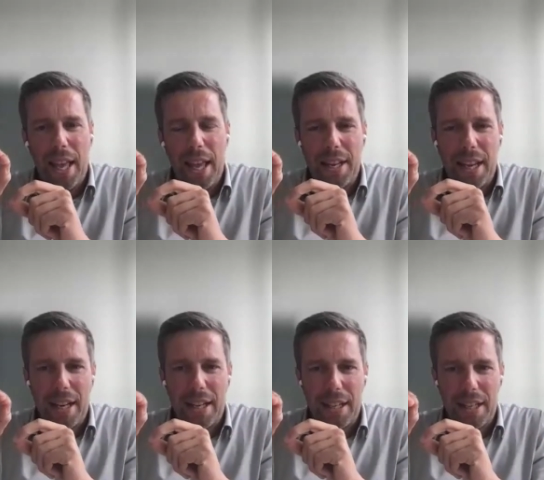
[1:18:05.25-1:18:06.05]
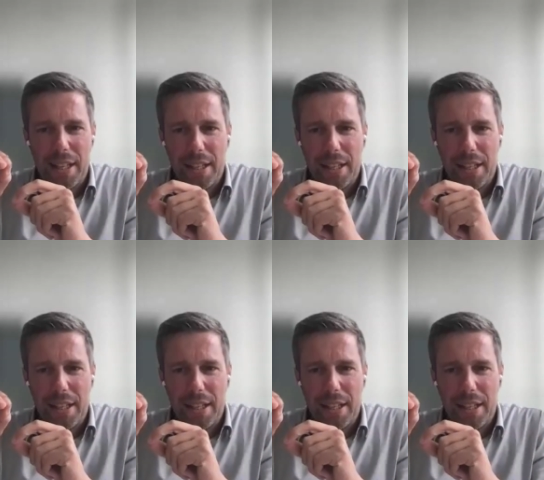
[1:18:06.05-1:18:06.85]
and then
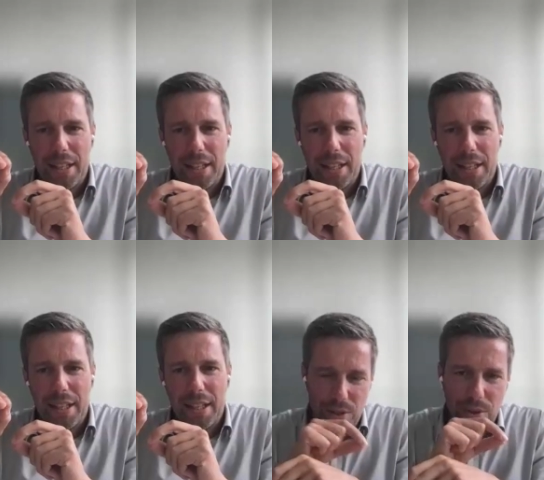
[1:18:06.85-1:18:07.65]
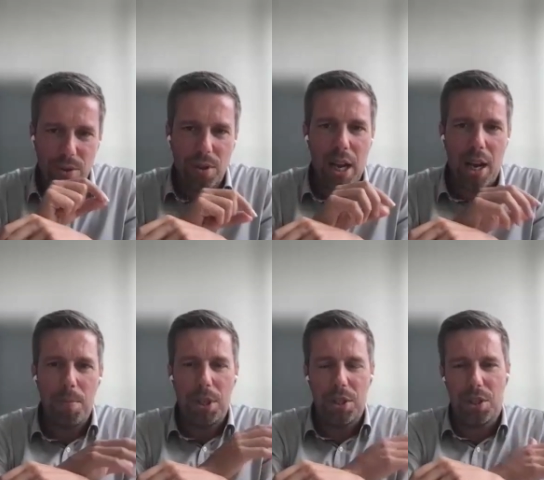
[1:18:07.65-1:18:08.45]
you look
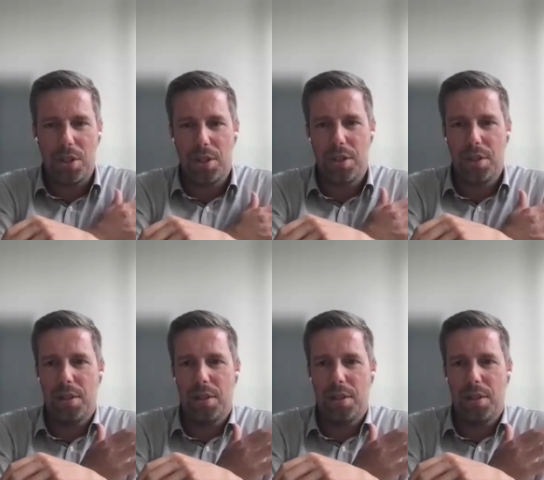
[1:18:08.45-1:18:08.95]
how much